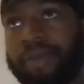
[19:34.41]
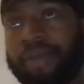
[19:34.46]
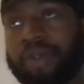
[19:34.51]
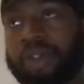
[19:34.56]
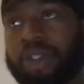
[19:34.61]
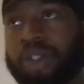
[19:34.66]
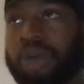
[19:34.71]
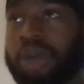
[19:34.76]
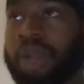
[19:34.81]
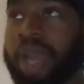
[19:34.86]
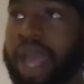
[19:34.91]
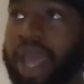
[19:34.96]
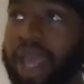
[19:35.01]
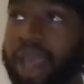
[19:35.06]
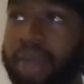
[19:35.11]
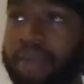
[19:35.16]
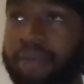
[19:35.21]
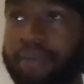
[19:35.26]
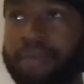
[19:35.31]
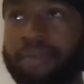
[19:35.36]
So like
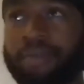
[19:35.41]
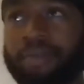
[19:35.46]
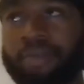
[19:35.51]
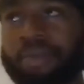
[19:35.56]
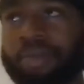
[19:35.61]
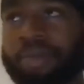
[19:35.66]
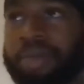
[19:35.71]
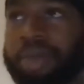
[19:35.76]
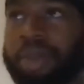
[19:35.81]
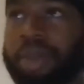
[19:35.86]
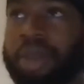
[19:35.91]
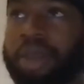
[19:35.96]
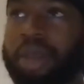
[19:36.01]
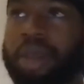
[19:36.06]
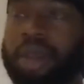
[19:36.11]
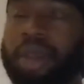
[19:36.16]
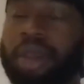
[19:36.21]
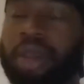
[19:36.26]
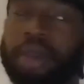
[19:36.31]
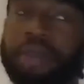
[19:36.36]

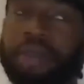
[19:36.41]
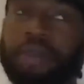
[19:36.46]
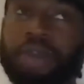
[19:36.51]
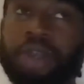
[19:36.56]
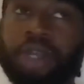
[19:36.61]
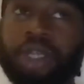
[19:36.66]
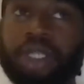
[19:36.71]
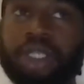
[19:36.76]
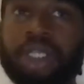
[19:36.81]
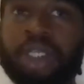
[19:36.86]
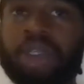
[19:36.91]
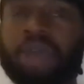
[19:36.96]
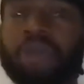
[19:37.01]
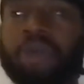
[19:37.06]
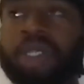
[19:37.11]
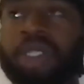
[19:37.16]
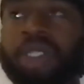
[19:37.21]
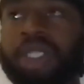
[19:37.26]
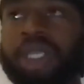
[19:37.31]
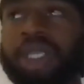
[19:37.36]
if you could sing, you
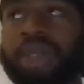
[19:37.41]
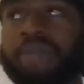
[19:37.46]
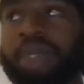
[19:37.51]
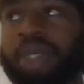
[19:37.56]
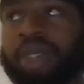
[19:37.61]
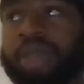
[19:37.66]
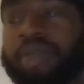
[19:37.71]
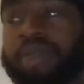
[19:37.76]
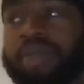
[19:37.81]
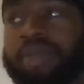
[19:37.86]
would sing, man.